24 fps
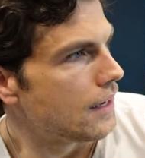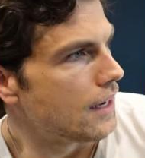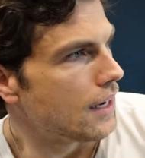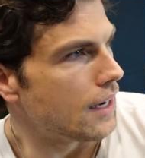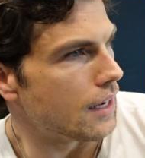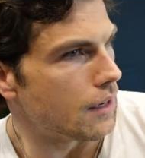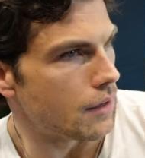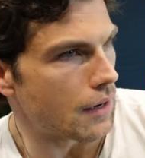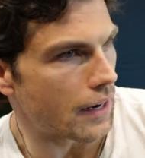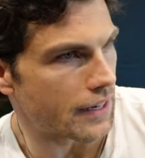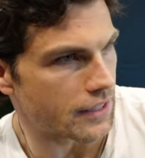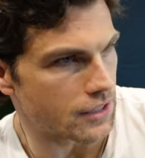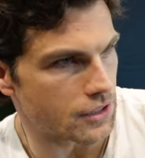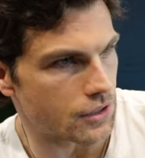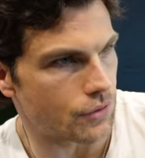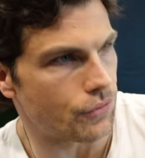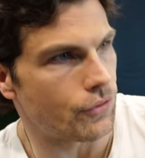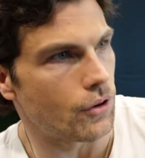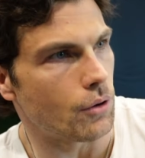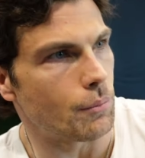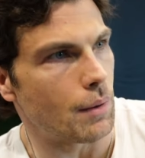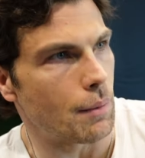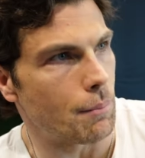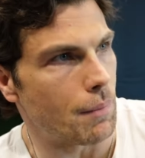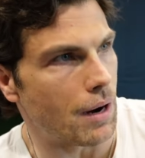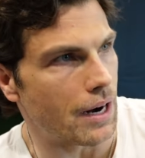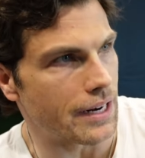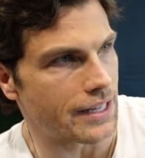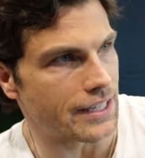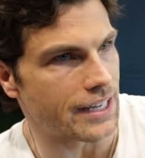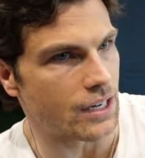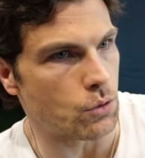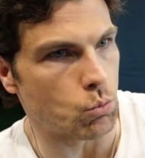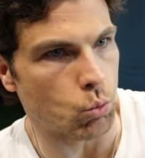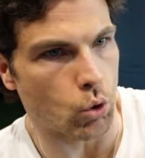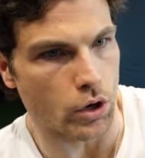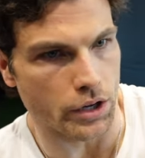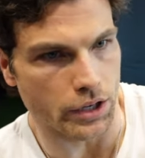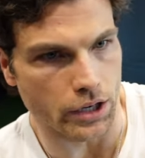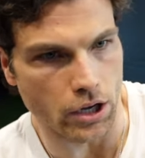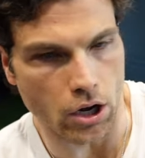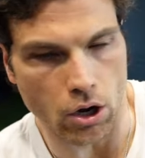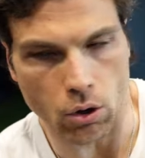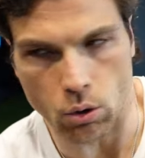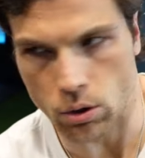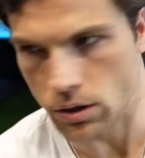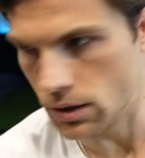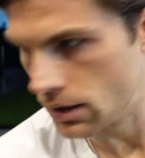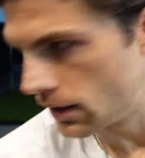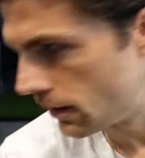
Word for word: and I could just feel my body didn't want to go.